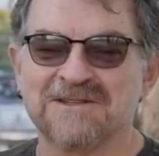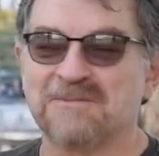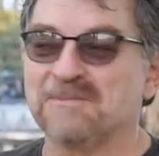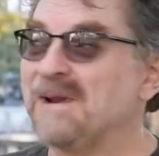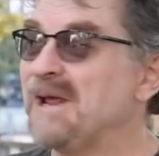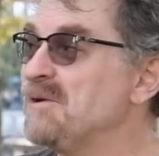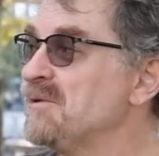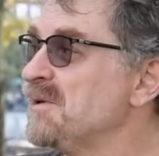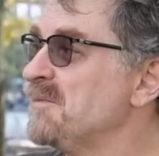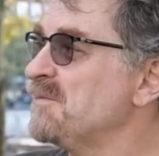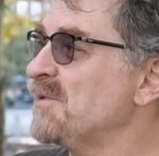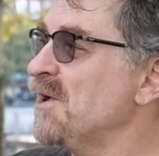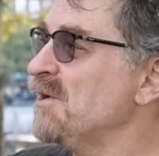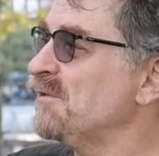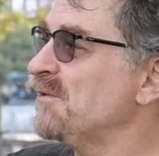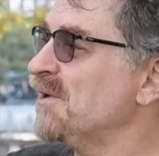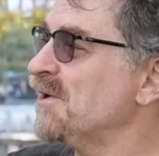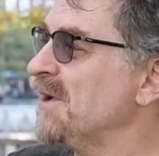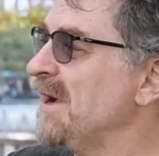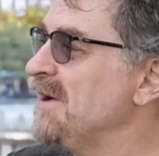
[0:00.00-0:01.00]
to play with a
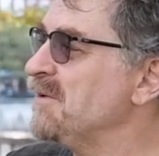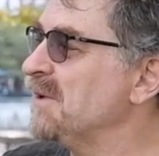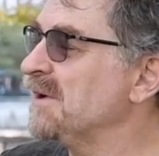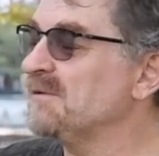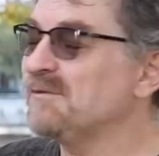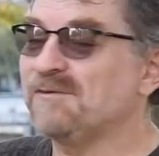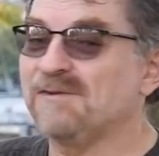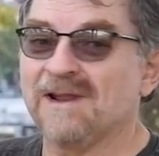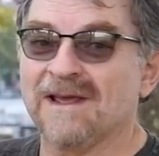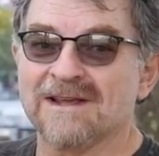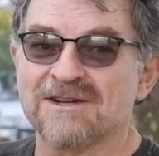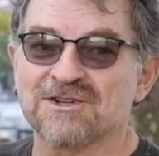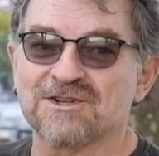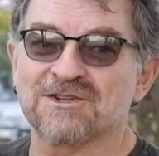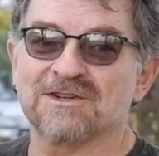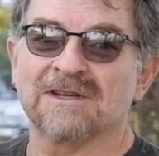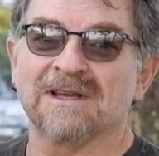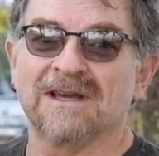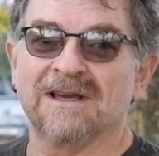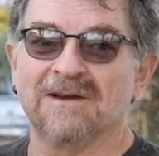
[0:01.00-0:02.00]
Profoto A1
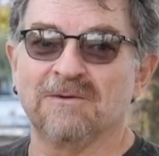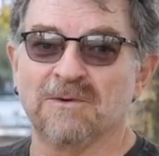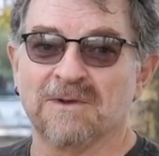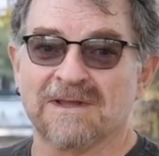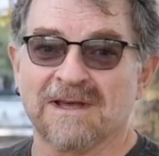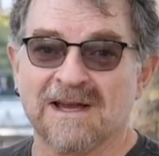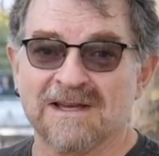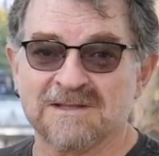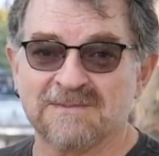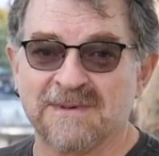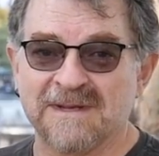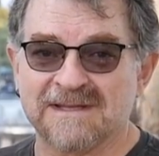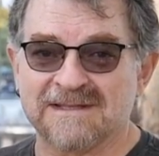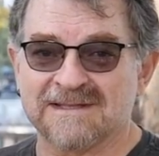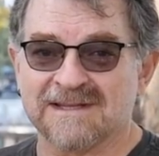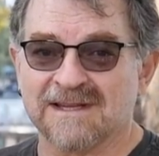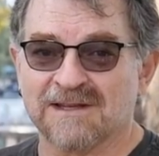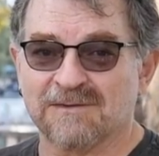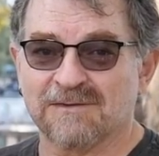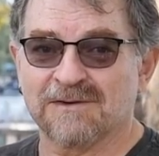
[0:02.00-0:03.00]
flash with high-speed
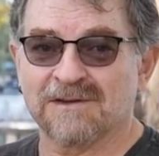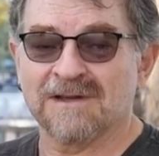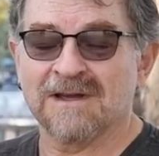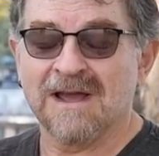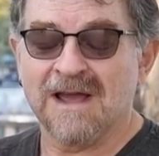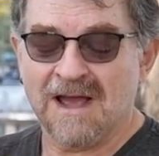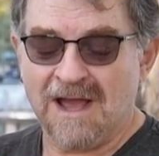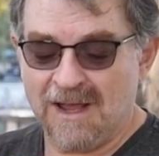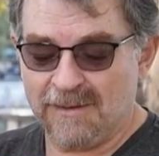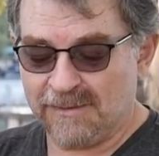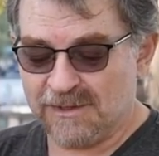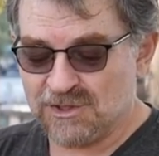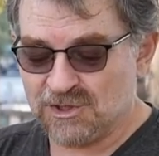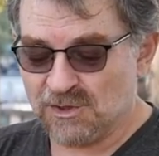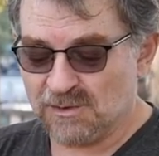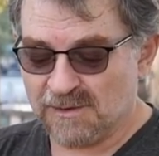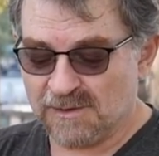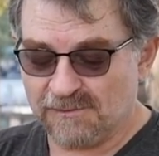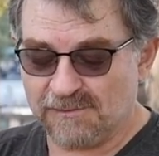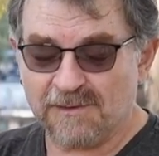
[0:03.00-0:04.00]
sync, I'm going to
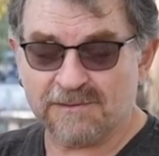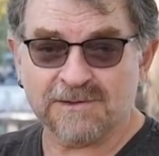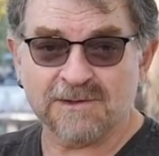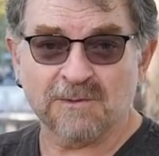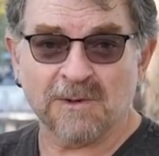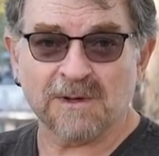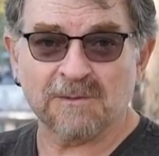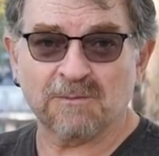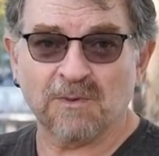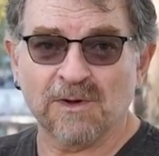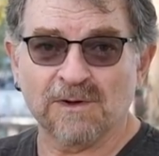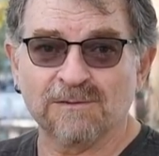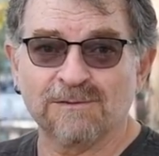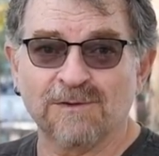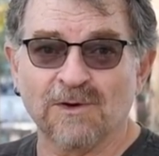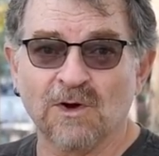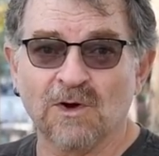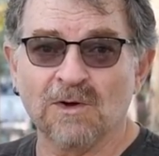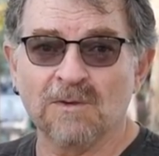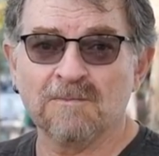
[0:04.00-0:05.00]
shoot with a
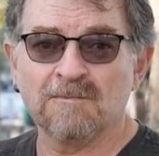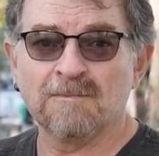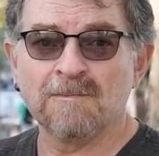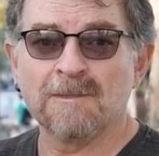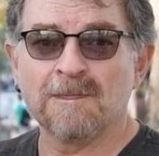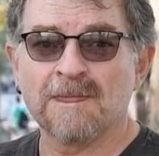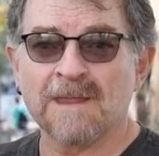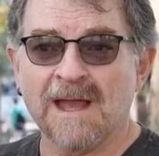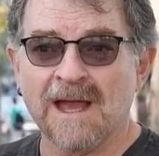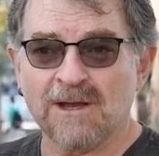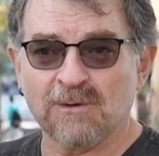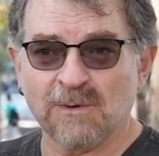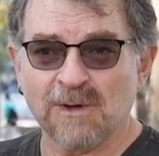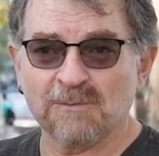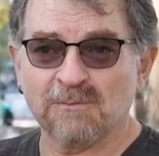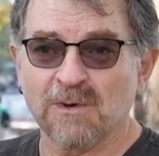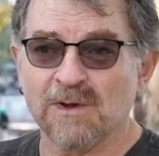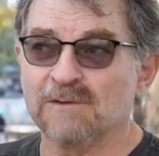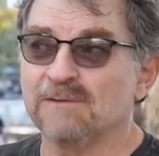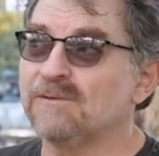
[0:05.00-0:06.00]
51.4 at
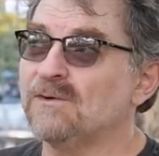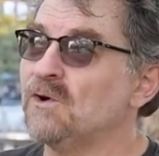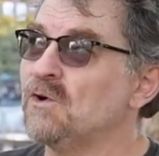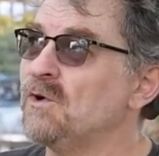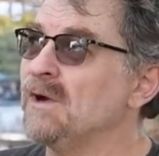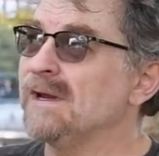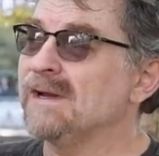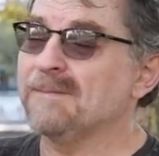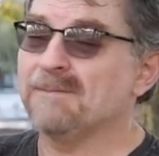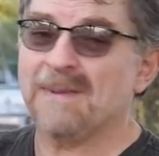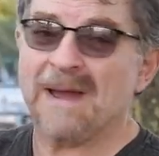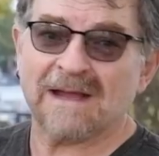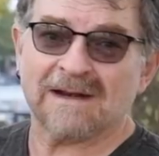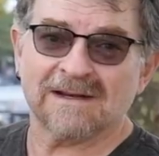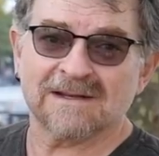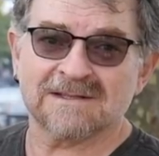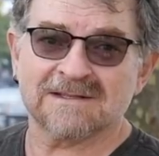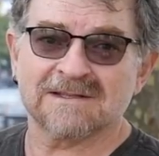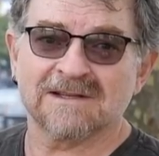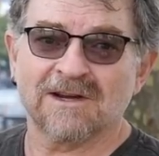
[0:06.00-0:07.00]
1.4 in a
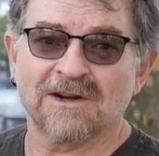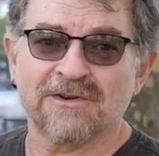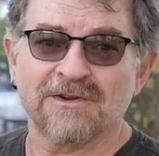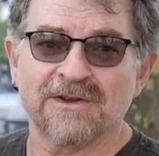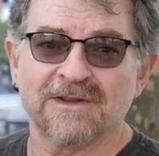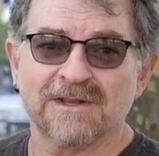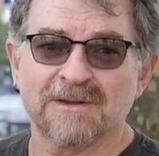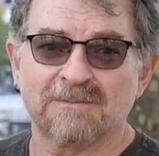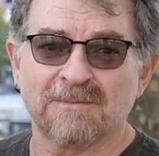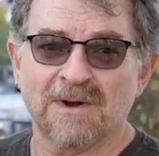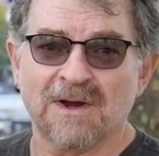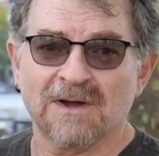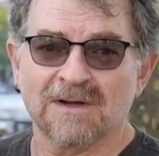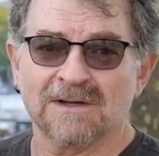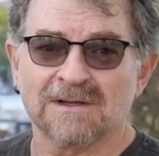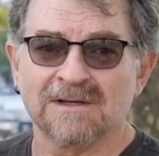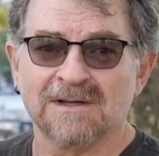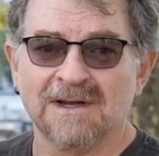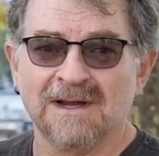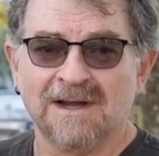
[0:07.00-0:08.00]
backlit scenario in the park
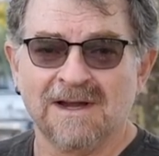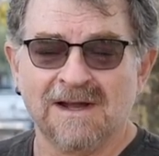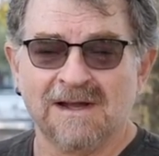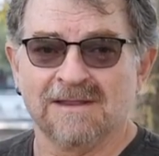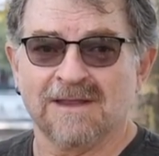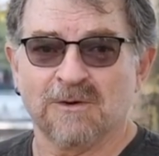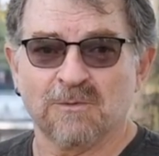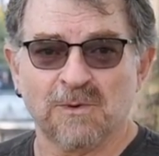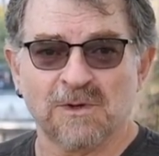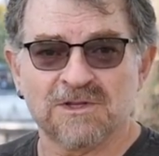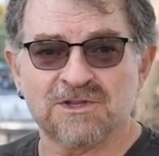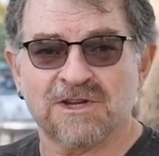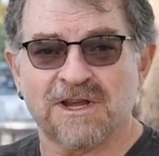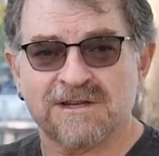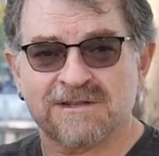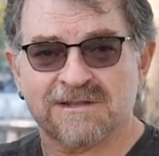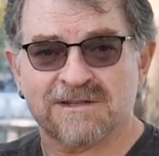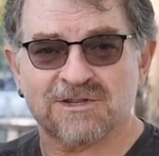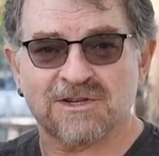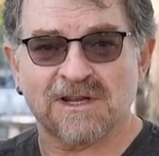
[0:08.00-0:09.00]
that will
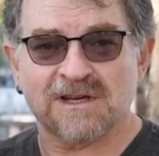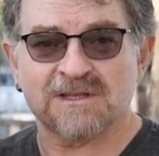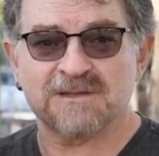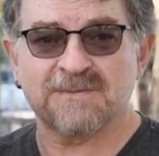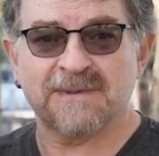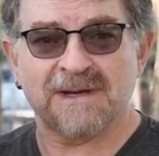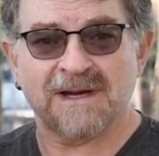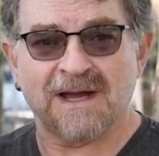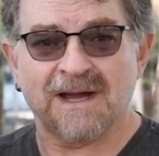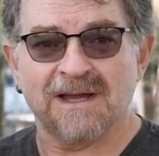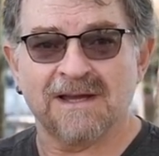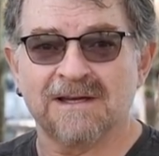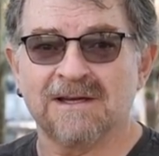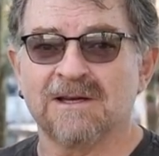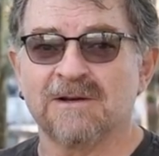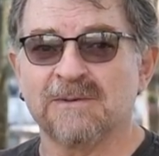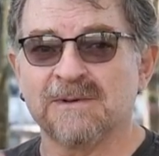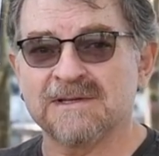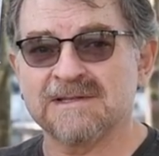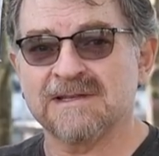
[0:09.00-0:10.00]
chase the shutter speed higher
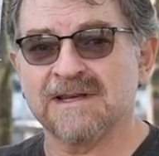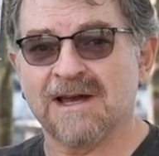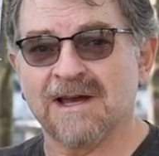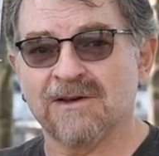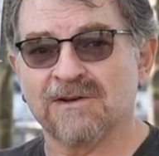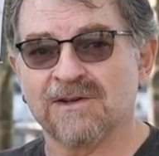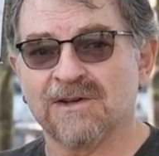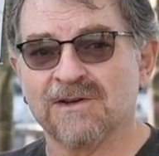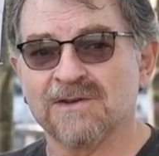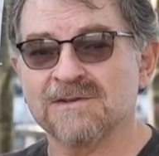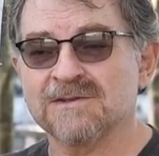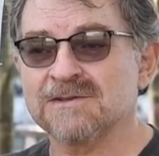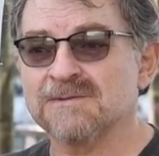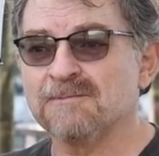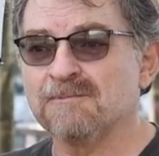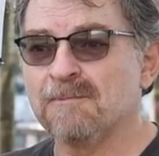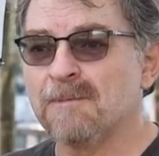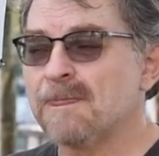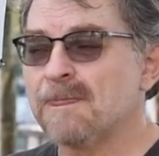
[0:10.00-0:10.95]
and we'll see how it goes.